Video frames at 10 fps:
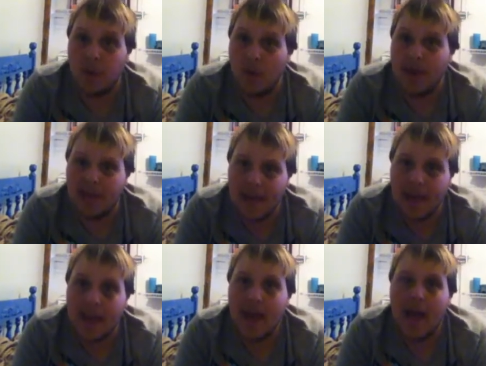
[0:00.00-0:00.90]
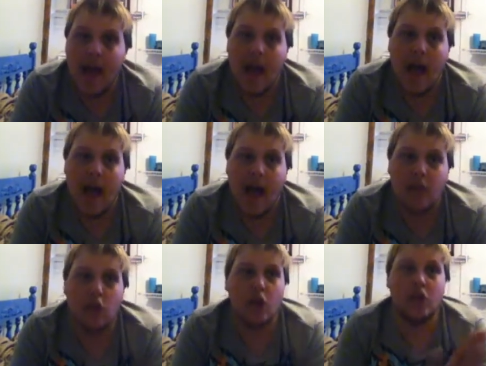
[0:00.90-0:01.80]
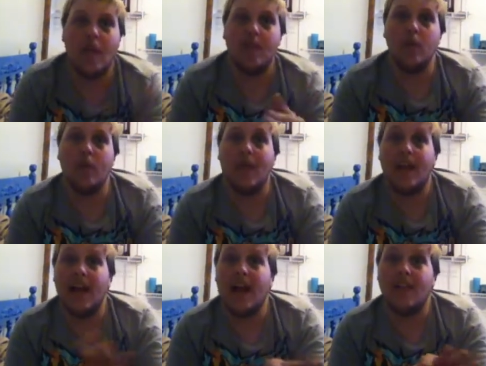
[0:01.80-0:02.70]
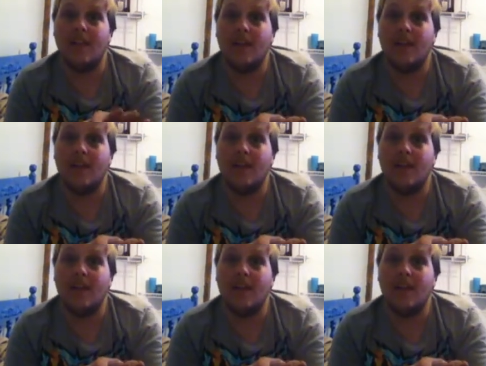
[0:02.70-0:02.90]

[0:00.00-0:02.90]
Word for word: you know what I did? I took another movie that I got